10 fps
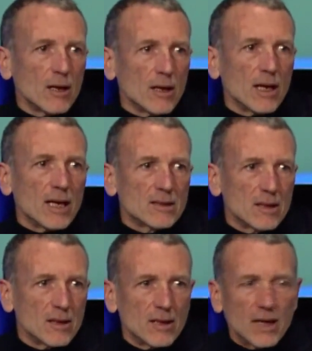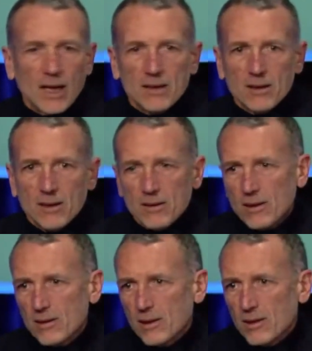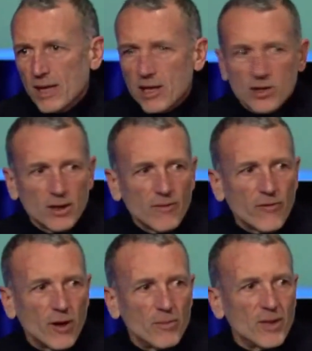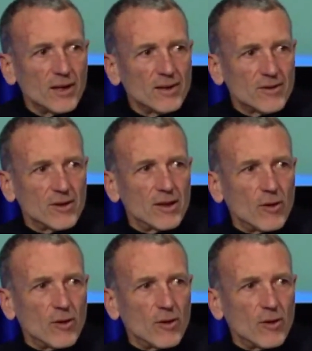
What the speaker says: as a nation from the